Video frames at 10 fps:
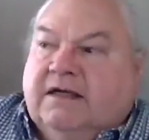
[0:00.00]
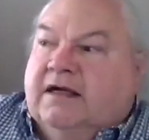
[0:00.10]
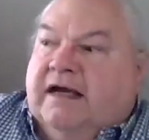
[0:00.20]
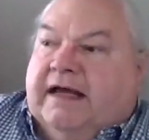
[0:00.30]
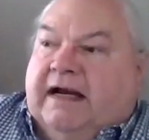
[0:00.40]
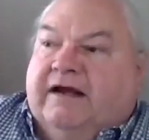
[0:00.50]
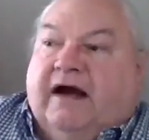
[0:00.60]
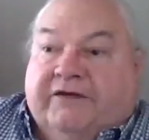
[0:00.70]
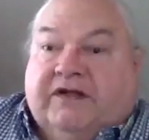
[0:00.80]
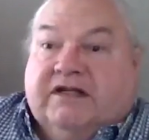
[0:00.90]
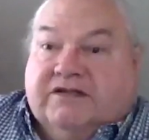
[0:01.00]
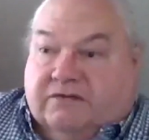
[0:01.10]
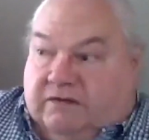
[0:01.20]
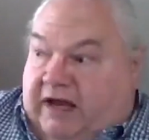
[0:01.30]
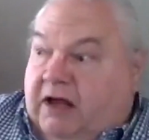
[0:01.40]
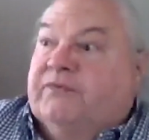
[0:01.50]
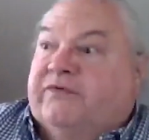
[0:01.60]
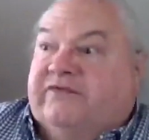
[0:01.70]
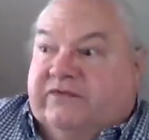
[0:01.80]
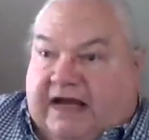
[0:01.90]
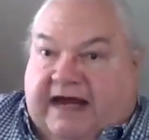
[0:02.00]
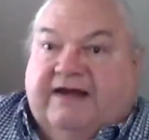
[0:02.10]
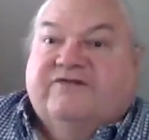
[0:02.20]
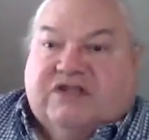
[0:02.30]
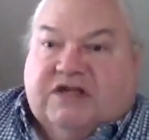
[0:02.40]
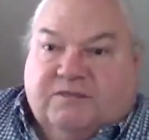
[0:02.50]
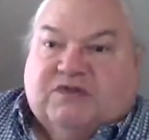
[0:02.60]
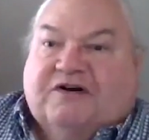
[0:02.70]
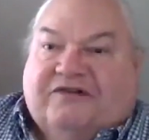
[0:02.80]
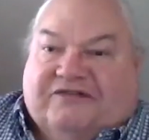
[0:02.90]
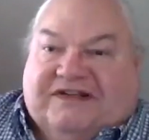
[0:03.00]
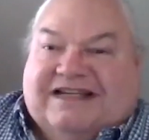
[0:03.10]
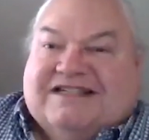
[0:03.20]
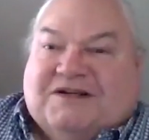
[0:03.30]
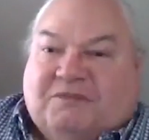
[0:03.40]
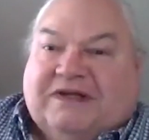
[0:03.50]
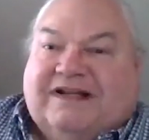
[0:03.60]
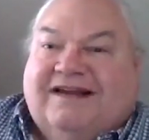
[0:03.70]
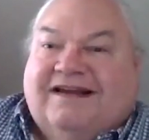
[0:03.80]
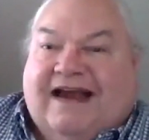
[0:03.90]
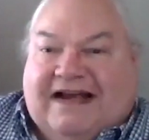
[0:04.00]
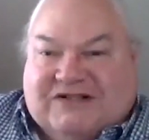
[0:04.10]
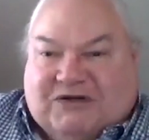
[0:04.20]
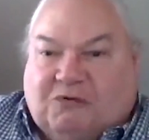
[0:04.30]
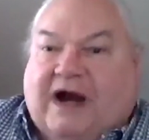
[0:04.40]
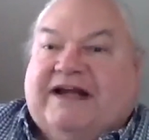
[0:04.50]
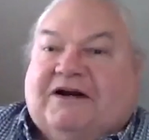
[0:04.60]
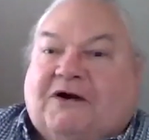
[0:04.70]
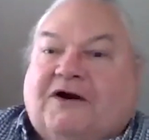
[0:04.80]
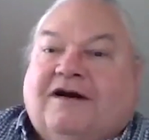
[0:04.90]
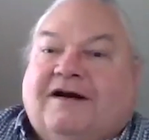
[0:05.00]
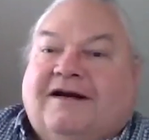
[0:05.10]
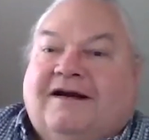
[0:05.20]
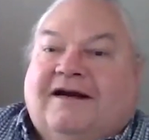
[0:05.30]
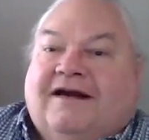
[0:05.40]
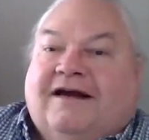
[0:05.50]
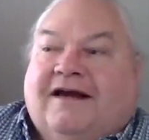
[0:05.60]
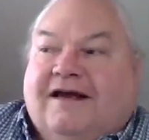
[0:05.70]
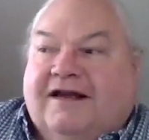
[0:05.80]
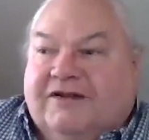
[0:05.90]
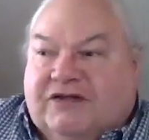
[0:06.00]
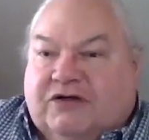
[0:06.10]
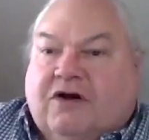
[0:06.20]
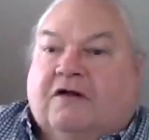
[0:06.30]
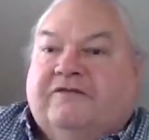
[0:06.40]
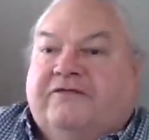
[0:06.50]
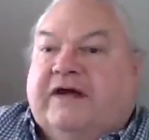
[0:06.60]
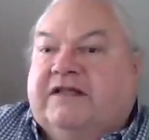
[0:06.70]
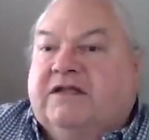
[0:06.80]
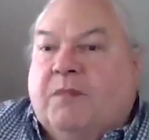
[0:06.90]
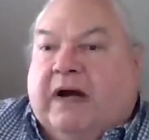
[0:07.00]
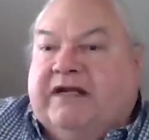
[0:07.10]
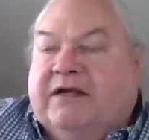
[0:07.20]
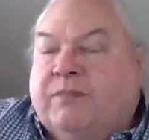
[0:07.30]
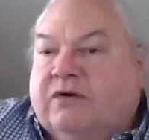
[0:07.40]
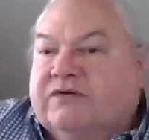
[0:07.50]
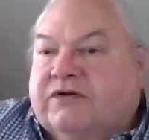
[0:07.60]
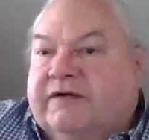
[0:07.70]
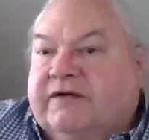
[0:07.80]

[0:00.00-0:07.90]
And I think it's helpful to have some sort of a discipline as a writer to cultivate the mind of poetry.